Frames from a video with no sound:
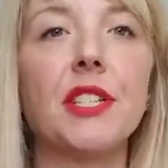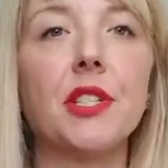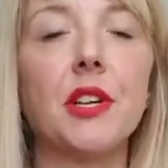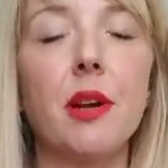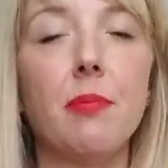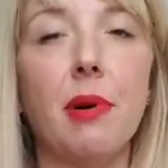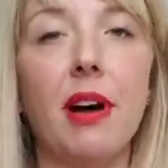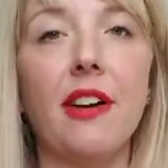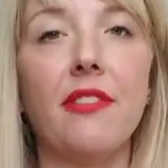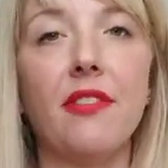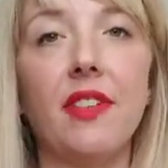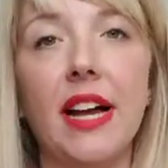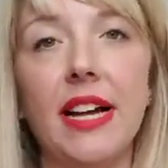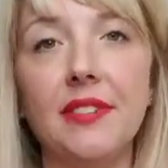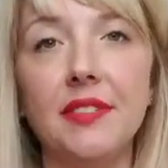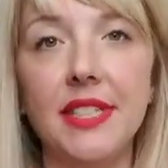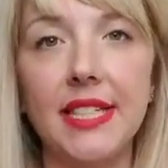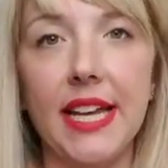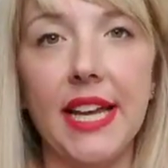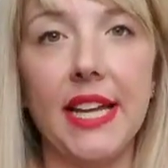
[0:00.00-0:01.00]
So I bought
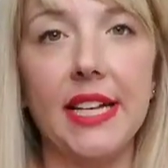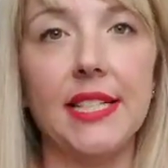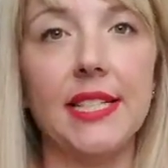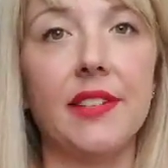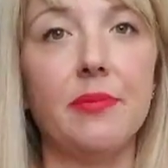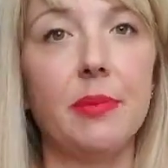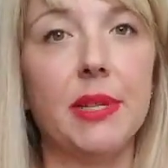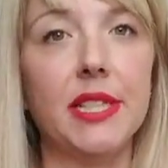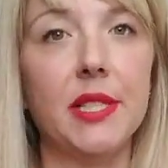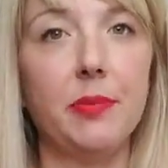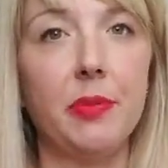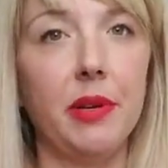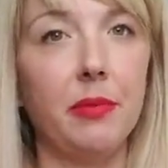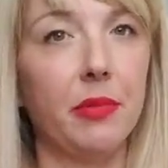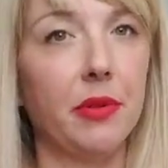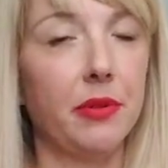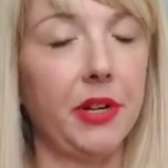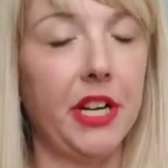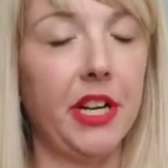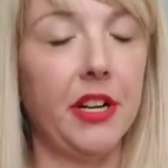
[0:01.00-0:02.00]
5 skeins of Must
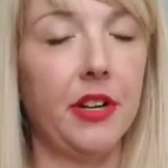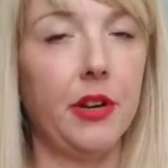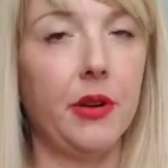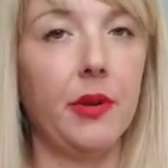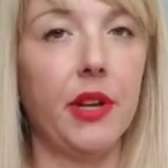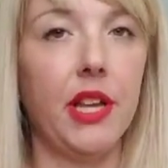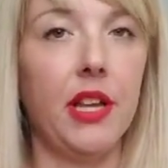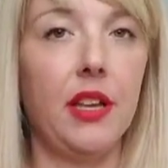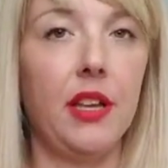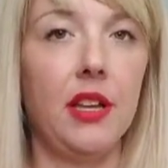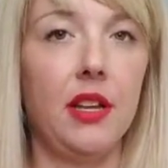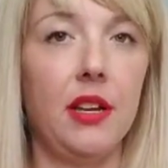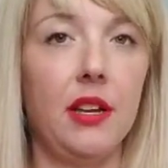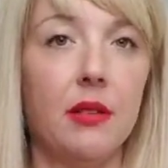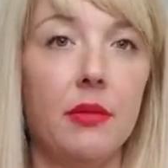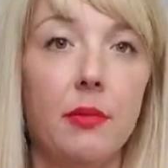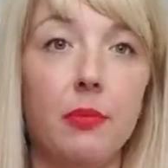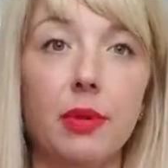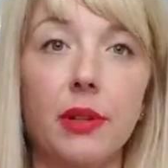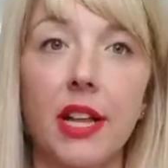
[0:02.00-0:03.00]
Be Merino
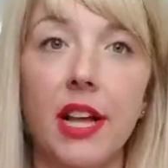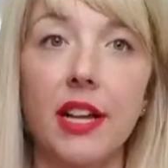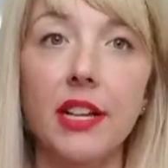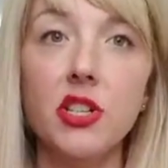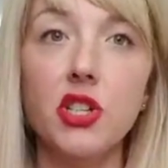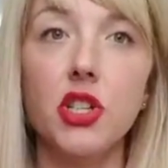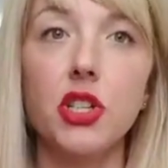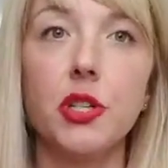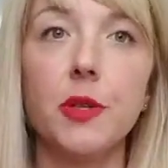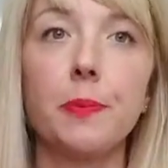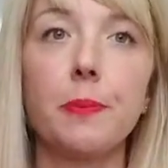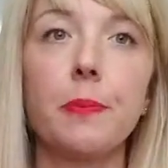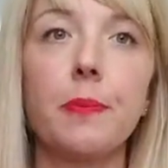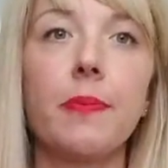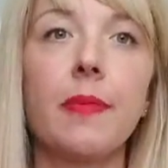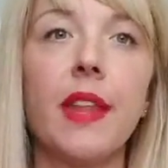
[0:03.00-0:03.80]
in blush.